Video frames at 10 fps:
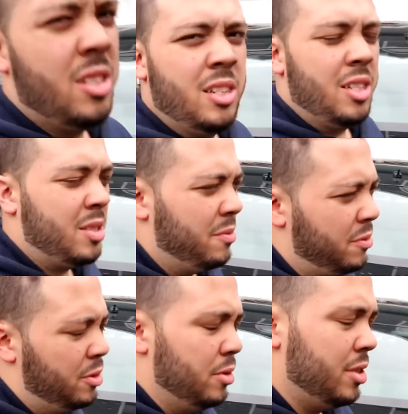Get some
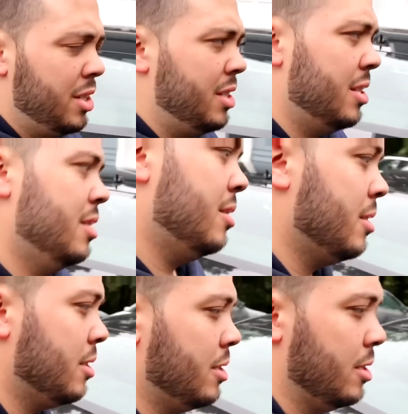food.
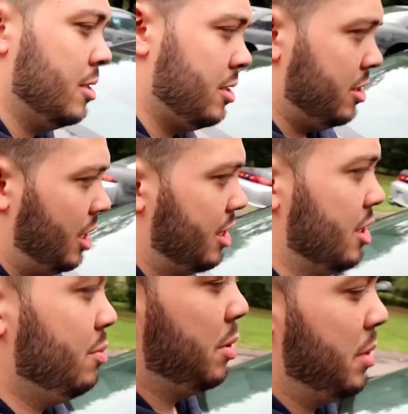Don's
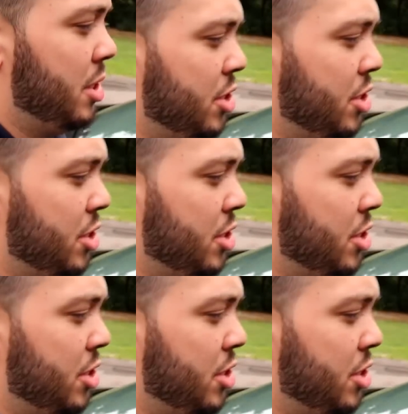gonna bring me to the